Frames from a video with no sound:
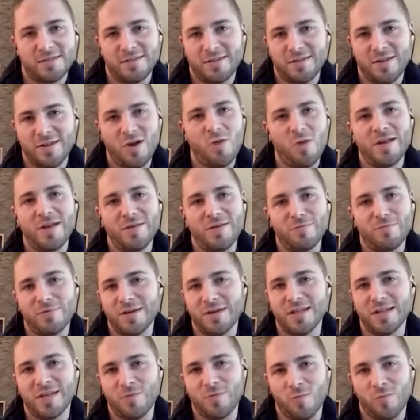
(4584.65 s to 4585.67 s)
Nobody
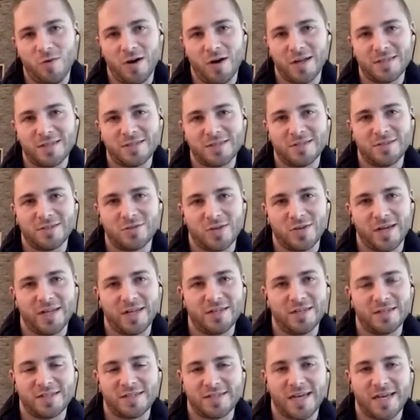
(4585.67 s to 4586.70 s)
really wants to try
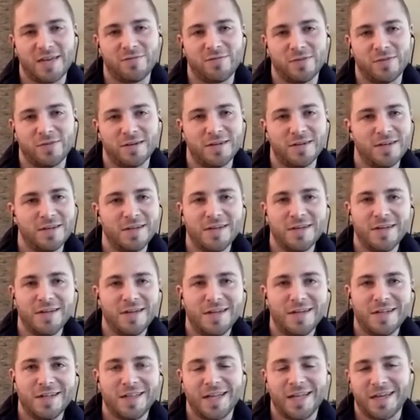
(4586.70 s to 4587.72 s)
and decipher
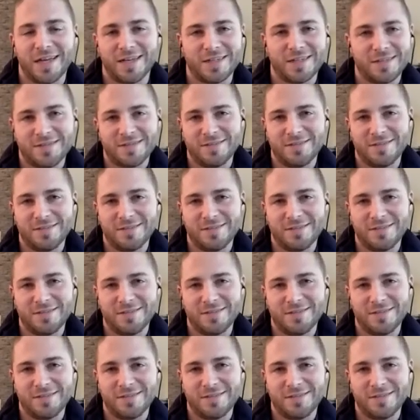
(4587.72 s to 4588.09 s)
like